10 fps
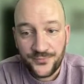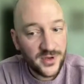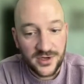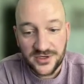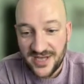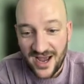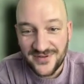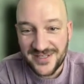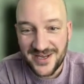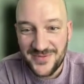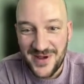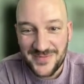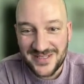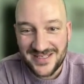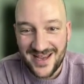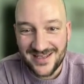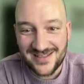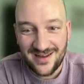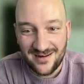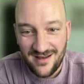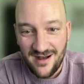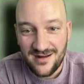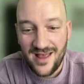Your staff is going to make mistakes. They're young.